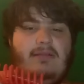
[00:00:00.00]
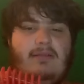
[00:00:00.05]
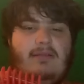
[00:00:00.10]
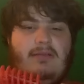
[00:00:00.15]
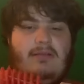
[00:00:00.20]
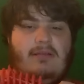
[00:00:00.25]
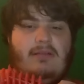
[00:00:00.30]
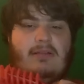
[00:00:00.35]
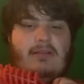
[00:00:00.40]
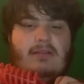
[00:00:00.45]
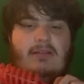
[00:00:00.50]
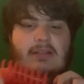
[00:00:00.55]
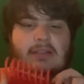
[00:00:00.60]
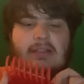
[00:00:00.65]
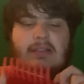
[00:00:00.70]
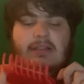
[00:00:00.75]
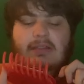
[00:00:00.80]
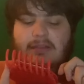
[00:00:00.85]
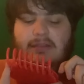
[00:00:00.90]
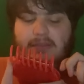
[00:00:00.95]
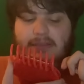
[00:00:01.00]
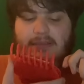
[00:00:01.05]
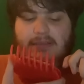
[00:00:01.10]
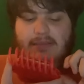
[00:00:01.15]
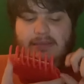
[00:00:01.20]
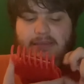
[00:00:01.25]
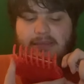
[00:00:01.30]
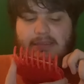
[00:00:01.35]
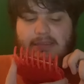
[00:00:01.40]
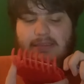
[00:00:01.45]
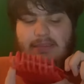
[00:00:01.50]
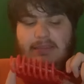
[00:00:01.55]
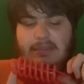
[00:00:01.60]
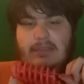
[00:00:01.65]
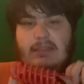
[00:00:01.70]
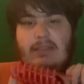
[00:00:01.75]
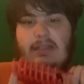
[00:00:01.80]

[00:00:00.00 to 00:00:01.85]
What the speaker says: (no one is talking)